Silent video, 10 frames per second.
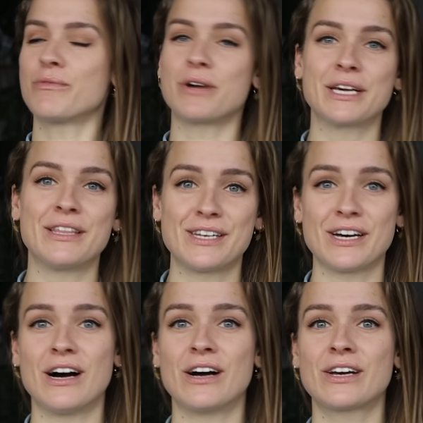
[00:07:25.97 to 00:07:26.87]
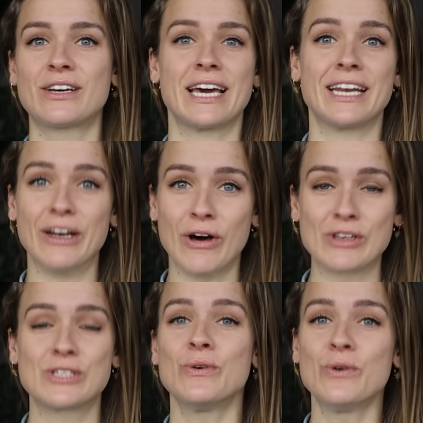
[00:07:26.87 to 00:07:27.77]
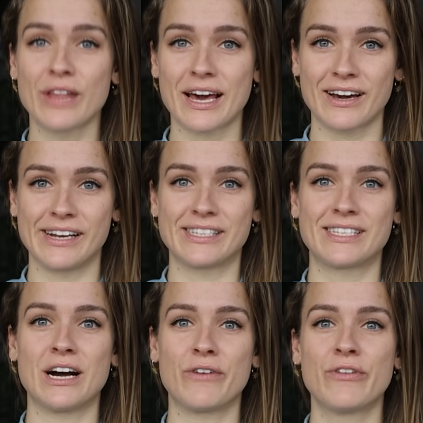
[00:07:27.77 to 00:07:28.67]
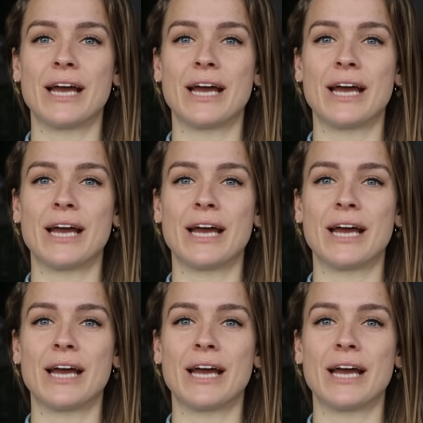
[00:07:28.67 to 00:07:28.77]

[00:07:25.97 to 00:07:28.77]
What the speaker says: running in the dark, getting lost, all that kind of stuff.